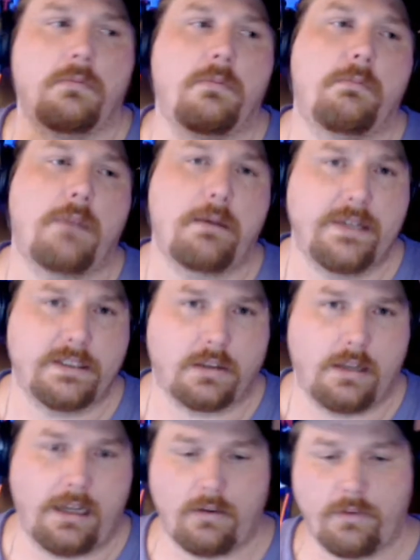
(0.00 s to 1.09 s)
my mental
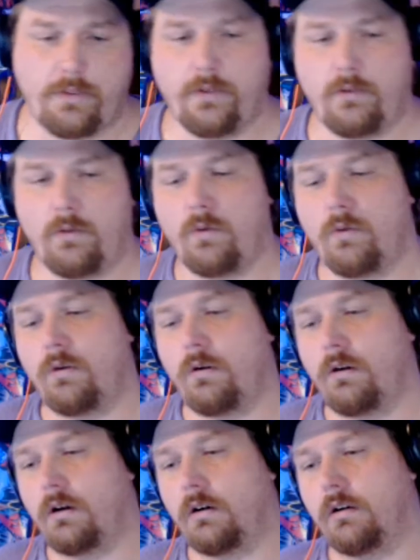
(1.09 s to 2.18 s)
health,
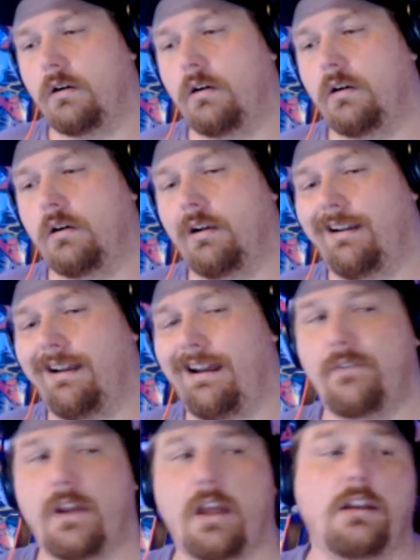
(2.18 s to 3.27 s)
or
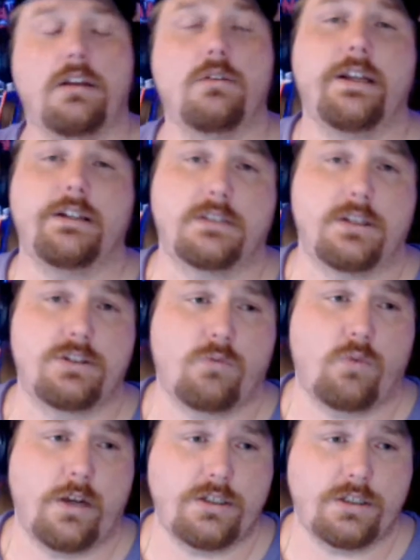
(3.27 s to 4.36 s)
having a unique
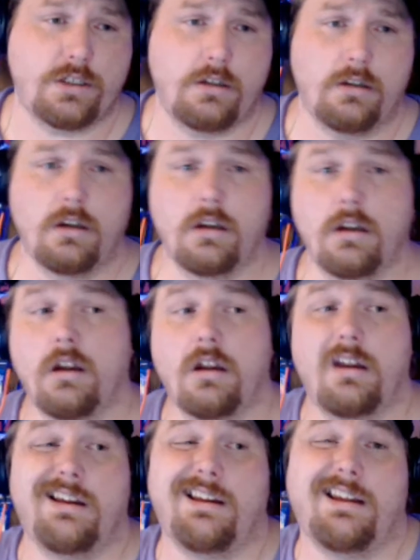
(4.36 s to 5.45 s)
situation
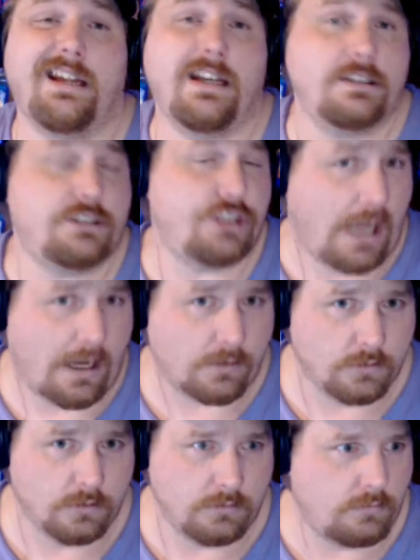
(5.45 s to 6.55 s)
in chat
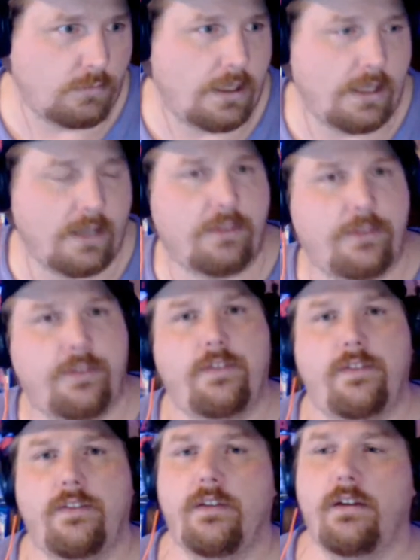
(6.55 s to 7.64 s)
room with
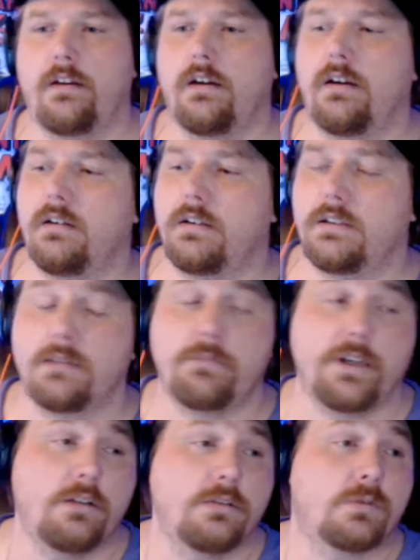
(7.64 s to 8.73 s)
somebody
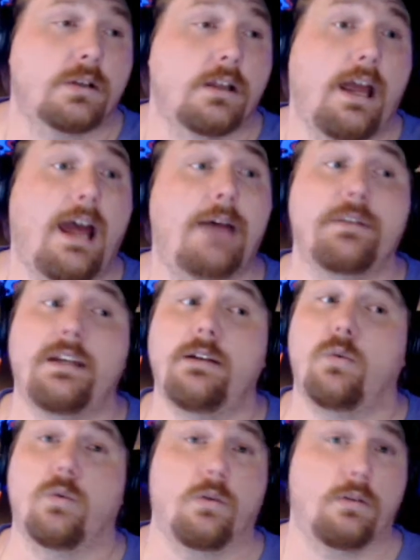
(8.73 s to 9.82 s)
who's really happy
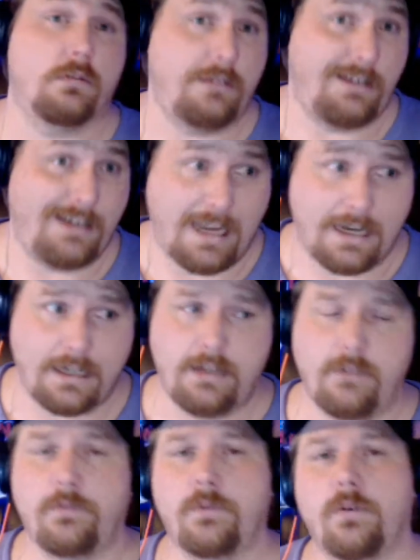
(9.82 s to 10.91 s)
or
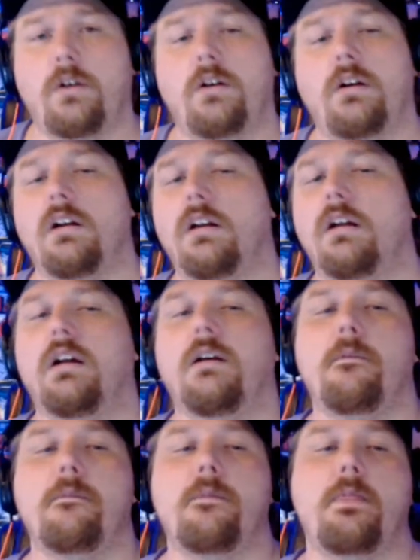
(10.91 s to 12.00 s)
negative,
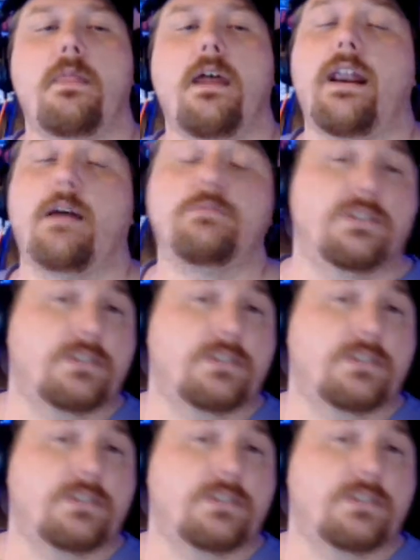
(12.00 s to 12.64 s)
and I'm just